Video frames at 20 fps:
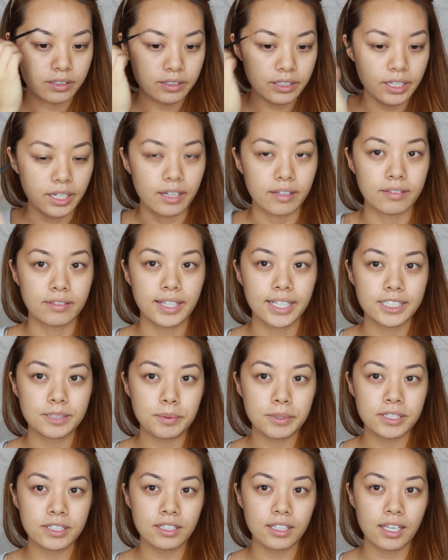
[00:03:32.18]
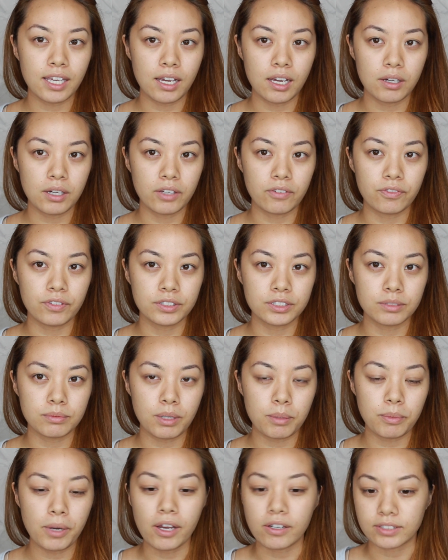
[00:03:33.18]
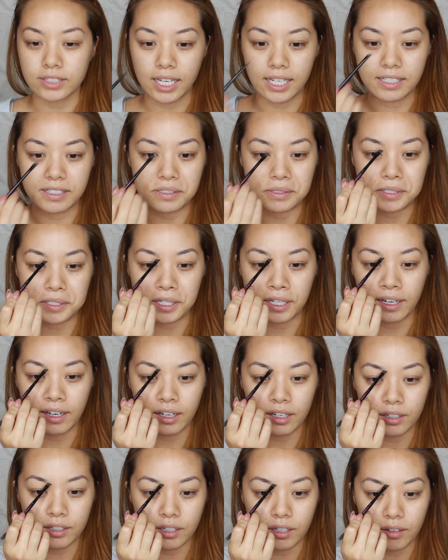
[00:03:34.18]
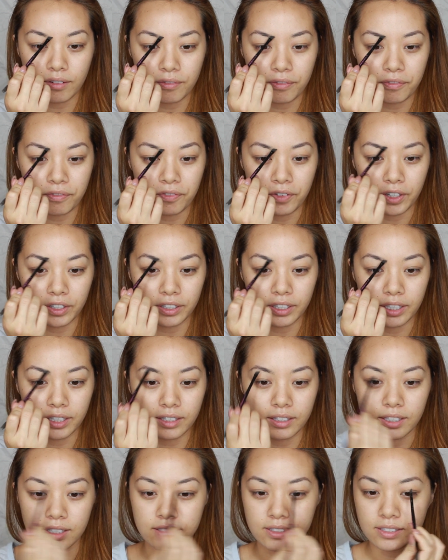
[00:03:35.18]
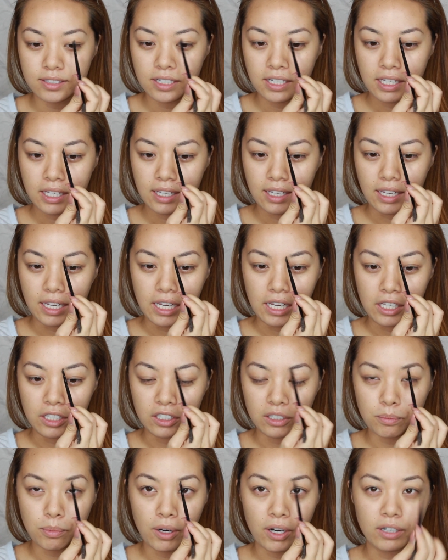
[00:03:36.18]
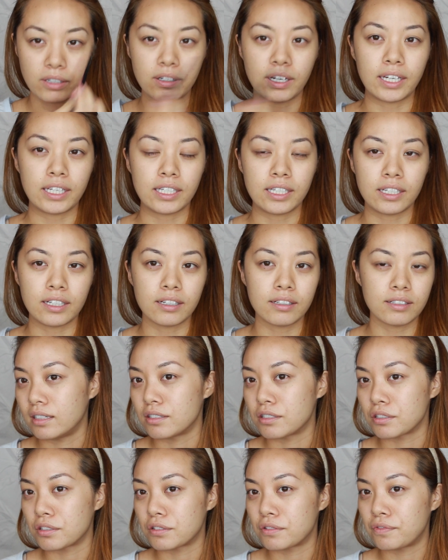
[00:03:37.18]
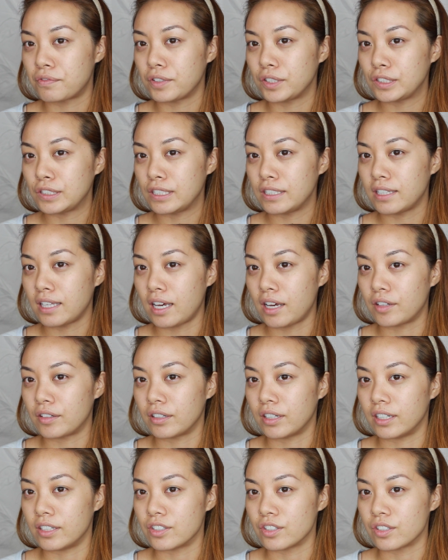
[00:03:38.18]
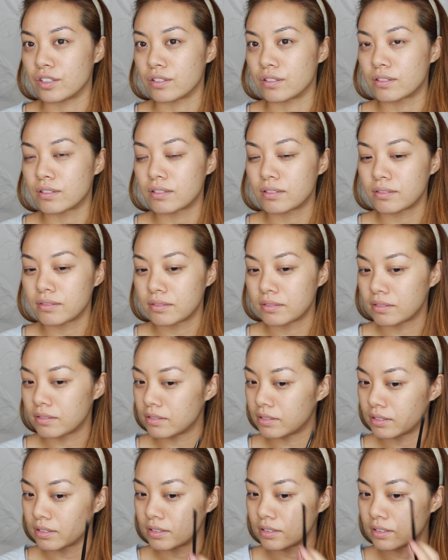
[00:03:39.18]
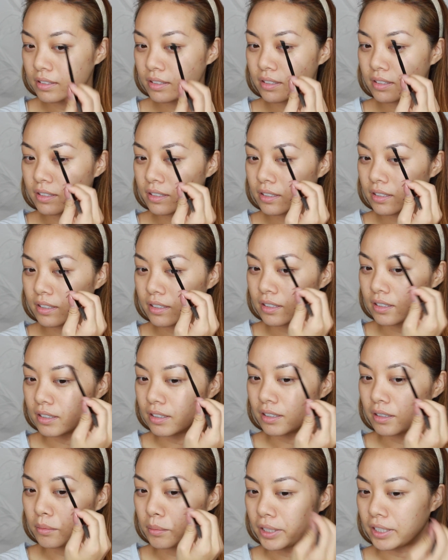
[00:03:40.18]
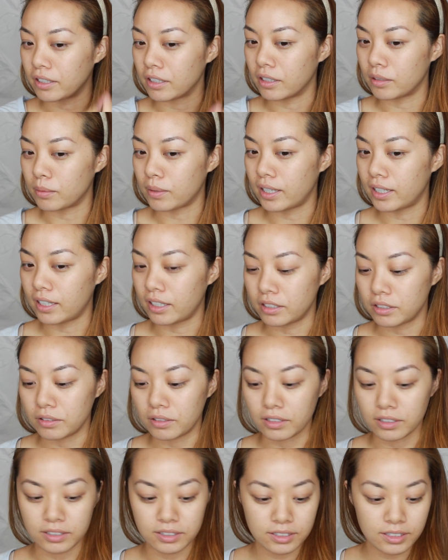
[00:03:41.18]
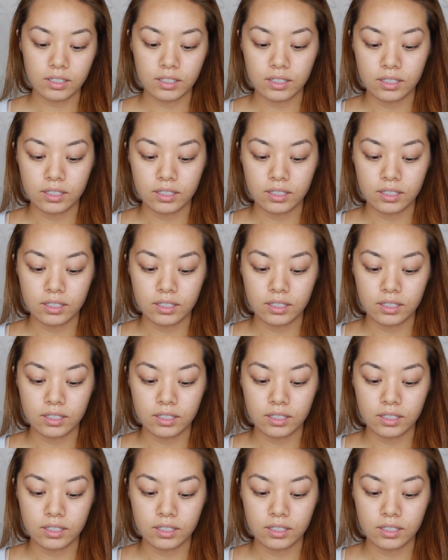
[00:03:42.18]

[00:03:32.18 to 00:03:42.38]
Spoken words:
yeah, that's basically how I filled in my brows. I didn't fill in this inner part right here. Just filled in the outer edges. Oh my god, why did I do this?